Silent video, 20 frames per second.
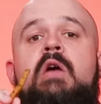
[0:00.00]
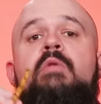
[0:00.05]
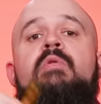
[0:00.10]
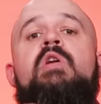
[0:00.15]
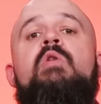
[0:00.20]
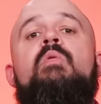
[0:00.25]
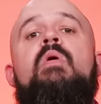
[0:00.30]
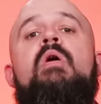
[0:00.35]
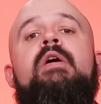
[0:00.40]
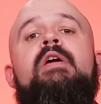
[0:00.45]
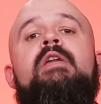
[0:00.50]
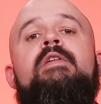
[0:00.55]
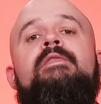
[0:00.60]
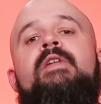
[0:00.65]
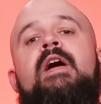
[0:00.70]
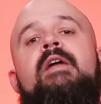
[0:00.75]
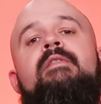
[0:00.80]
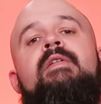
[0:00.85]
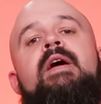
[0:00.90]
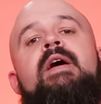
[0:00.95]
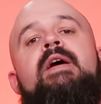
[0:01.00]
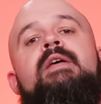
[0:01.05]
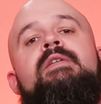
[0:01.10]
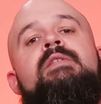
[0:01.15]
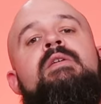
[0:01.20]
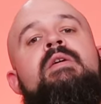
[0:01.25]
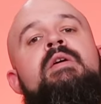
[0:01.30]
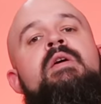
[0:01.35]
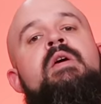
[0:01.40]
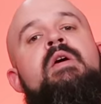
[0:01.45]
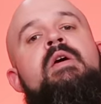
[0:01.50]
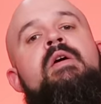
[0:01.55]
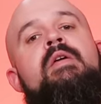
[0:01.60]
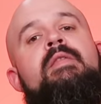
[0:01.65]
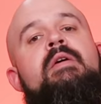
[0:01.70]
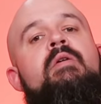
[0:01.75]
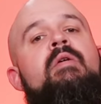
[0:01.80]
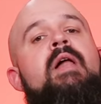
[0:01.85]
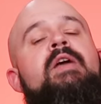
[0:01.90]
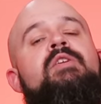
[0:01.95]
And when you walk into Five Guys,
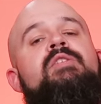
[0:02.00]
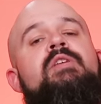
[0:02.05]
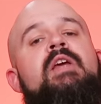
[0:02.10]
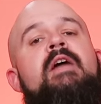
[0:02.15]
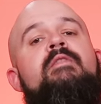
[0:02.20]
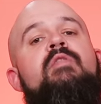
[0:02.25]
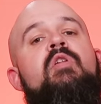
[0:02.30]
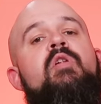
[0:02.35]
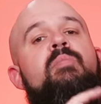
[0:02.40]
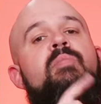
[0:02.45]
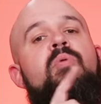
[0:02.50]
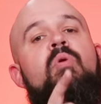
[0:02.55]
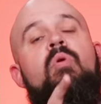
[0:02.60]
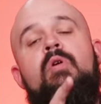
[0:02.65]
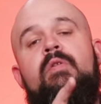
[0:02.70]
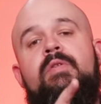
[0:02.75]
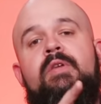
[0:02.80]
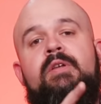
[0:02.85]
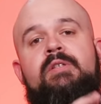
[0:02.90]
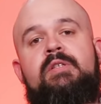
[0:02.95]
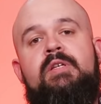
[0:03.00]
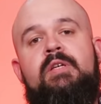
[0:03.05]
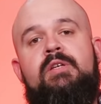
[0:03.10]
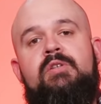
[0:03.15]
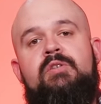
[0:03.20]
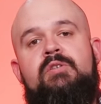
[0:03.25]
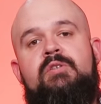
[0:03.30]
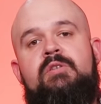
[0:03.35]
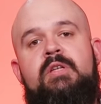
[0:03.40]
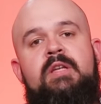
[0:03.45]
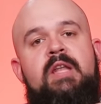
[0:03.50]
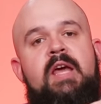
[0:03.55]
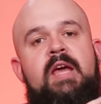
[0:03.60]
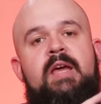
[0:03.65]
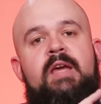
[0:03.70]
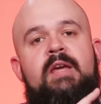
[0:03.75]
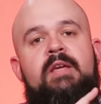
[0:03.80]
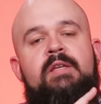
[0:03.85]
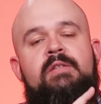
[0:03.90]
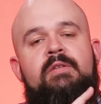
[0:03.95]
they'll actually have a little board that says
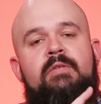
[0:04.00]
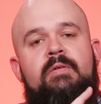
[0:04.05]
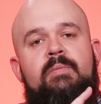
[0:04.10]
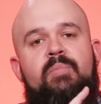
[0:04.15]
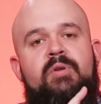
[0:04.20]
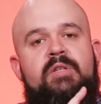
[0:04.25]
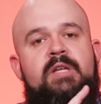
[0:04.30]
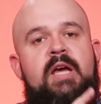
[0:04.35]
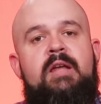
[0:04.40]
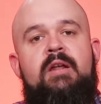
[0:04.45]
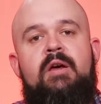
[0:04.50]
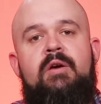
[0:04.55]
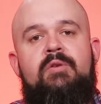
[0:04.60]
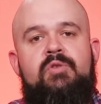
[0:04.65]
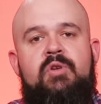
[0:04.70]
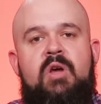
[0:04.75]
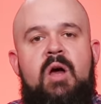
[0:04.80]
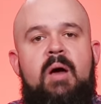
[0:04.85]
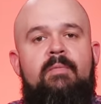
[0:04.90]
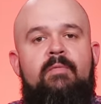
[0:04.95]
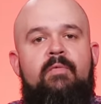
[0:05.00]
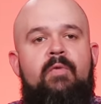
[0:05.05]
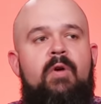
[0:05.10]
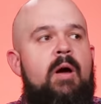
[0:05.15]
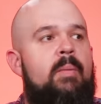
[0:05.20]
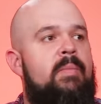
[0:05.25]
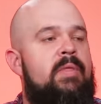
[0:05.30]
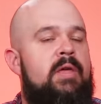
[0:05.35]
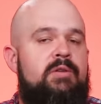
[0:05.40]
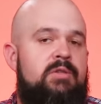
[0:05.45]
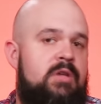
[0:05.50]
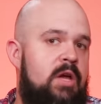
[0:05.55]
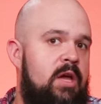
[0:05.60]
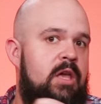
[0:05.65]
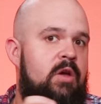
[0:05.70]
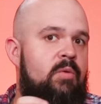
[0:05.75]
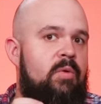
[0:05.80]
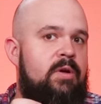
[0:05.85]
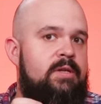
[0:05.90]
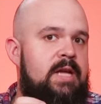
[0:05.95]
today's potatoes come from, and they'll tell
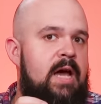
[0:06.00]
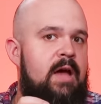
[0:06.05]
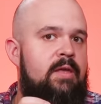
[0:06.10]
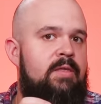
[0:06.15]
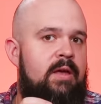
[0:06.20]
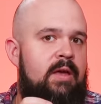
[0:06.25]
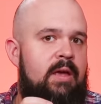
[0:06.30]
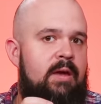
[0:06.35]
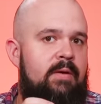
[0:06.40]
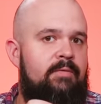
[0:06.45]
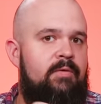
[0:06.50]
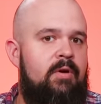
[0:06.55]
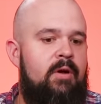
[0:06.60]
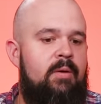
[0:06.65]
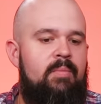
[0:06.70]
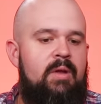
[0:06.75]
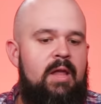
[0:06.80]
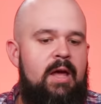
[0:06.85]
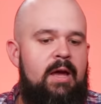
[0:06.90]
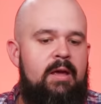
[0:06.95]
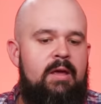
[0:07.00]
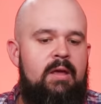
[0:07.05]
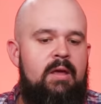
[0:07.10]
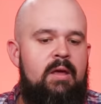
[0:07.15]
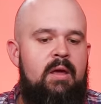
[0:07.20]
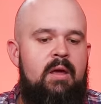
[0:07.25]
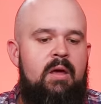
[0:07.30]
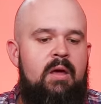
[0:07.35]
you what town they came from. Like,